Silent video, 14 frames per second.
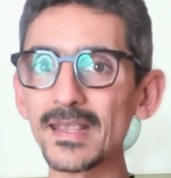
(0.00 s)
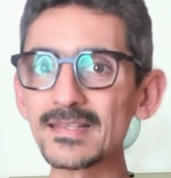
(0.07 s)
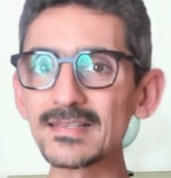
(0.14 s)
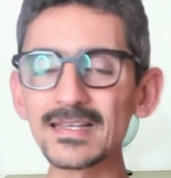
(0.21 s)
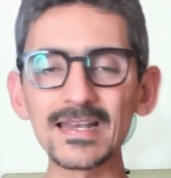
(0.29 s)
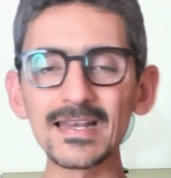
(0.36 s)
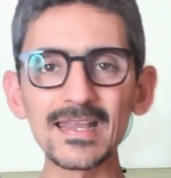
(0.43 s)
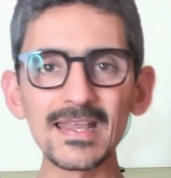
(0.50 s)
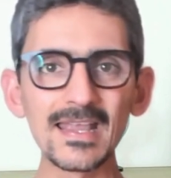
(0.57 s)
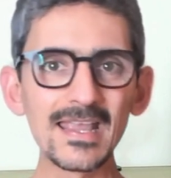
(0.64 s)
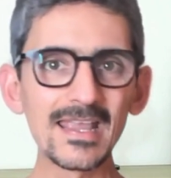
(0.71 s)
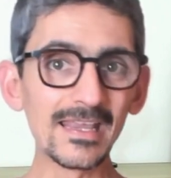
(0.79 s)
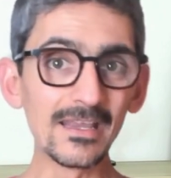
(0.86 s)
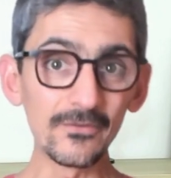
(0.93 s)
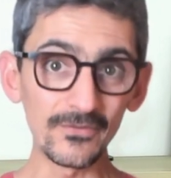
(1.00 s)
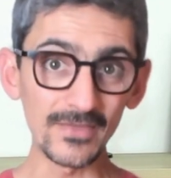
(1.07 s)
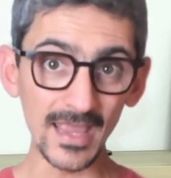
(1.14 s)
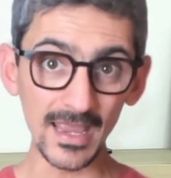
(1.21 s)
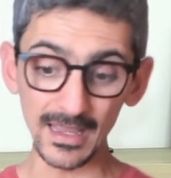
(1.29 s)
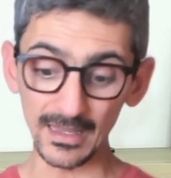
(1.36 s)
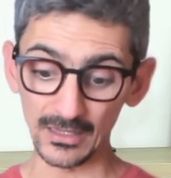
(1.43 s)
Basically, if
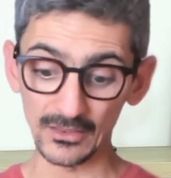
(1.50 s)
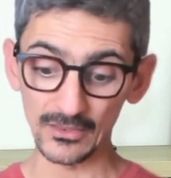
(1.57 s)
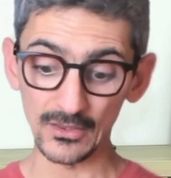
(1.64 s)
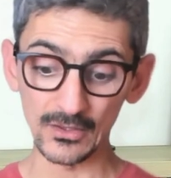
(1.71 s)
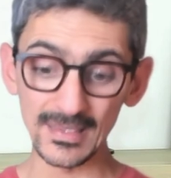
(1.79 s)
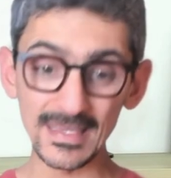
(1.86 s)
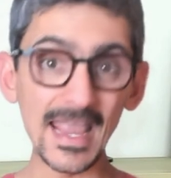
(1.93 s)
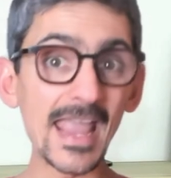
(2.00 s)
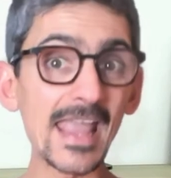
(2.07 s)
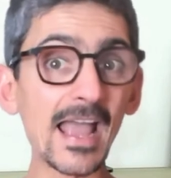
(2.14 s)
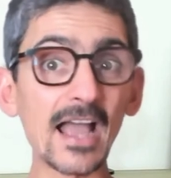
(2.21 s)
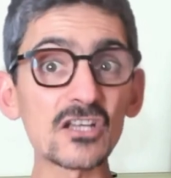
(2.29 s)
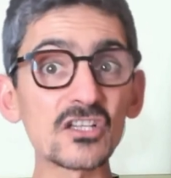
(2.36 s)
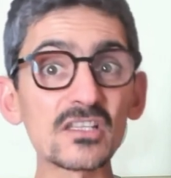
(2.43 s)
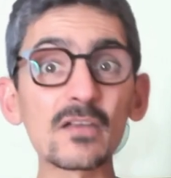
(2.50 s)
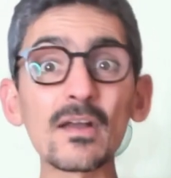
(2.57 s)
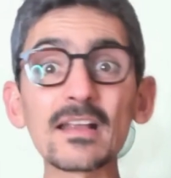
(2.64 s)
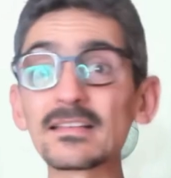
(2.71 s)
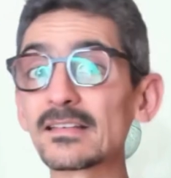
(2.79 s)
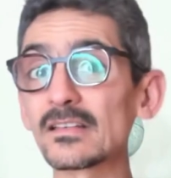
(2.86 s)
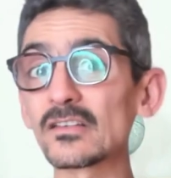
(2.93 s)
they, the, the AI
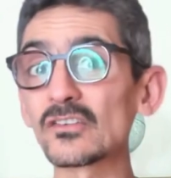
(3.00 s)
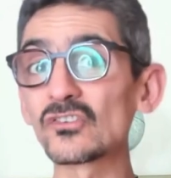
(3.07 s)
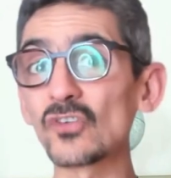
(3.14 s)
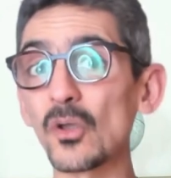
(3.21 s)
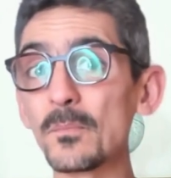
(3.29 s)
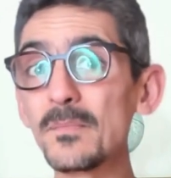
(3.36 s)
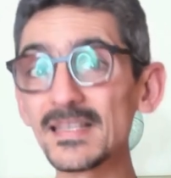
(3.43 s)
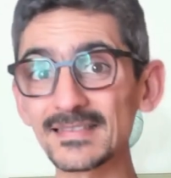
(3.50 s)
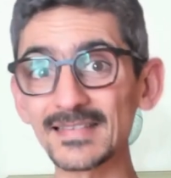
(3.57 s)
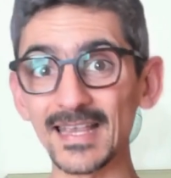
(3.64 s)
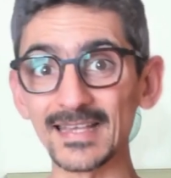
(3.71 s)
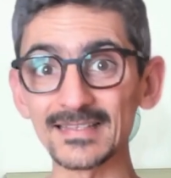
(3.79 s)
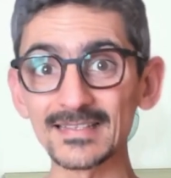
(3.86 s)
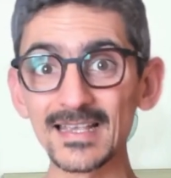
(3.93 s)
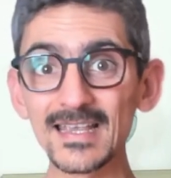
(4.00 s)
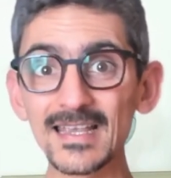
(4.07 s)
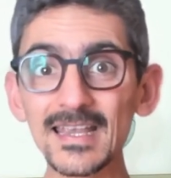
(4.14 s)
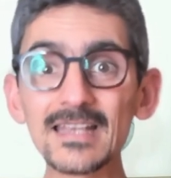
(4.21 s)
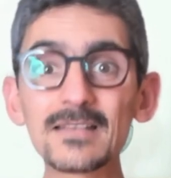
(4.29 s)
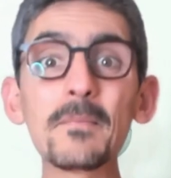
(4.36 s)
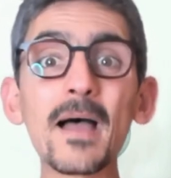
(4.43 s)
generates some mistakes,
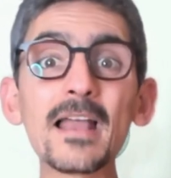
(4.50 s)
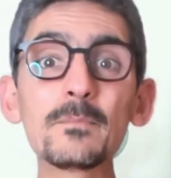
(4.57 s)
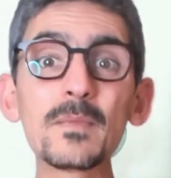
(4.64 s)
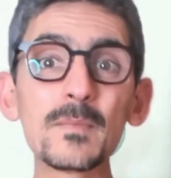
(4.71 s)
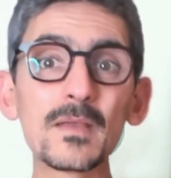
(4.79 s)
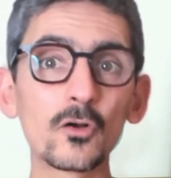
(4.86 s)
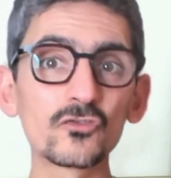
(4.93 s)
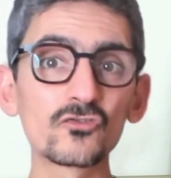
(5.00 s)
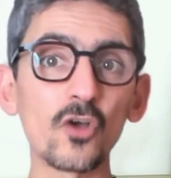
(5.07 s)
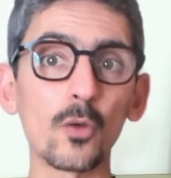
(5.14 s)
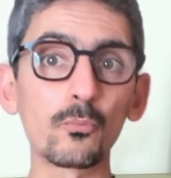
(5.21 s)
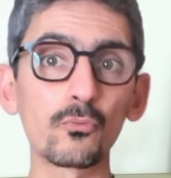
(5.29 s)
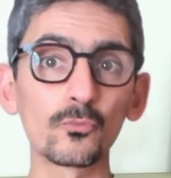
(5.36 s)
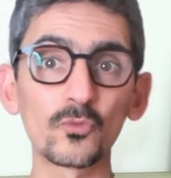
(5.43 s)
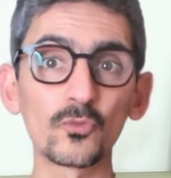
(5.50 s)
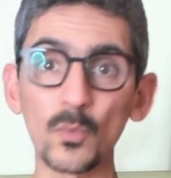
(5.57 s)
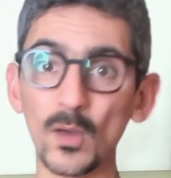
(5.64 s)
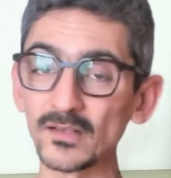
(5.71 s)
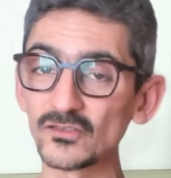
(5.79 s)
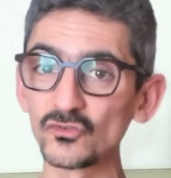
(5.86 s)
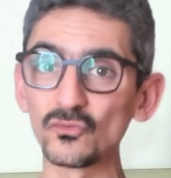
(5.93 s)
it might be because your prompt
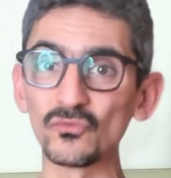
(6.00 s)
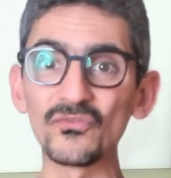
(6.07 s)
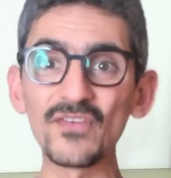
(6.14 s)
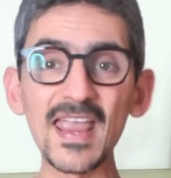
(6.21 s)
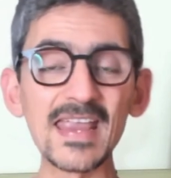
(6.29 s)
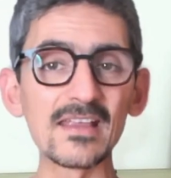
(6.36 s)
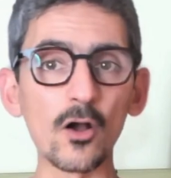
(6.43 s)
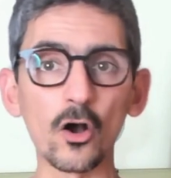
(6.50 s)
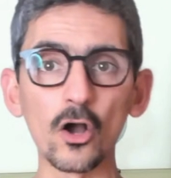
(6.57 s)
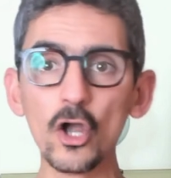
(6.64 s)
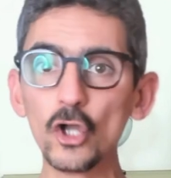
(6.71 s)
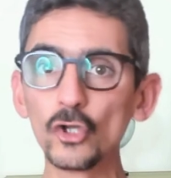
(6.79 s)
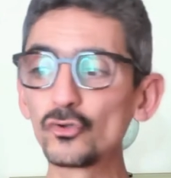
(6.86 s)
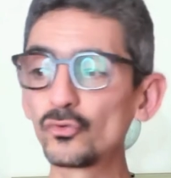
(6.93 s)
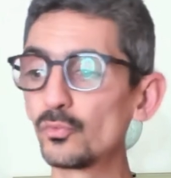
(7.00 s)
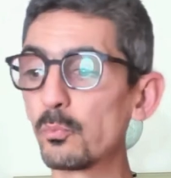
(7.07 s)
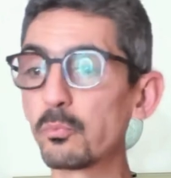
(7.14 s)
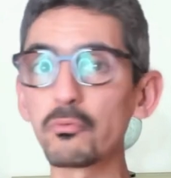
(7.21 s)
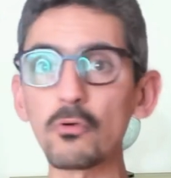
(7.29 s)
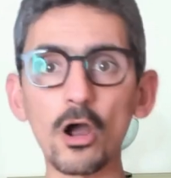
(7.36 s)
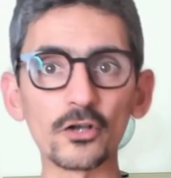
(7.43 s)
was too vague or too
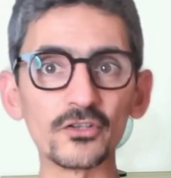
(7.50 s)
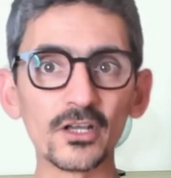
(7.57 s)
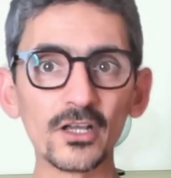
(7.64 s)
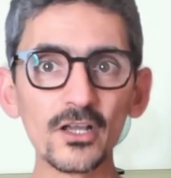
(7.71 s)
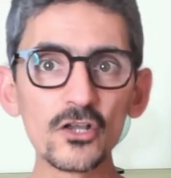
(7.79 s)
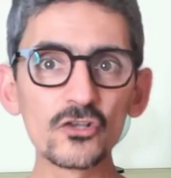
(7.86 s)
broad.